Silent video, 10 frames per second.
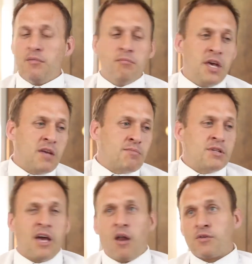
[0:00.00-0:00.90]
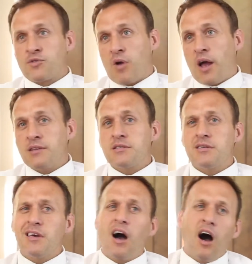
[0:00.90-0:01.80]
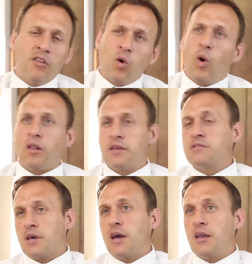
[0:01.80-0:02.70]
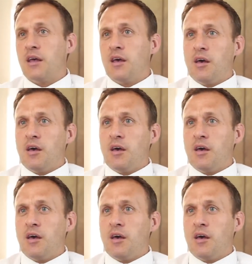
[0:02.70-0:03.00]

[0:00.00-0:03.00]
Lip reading: Meat, potatoes, rice, on the oily side,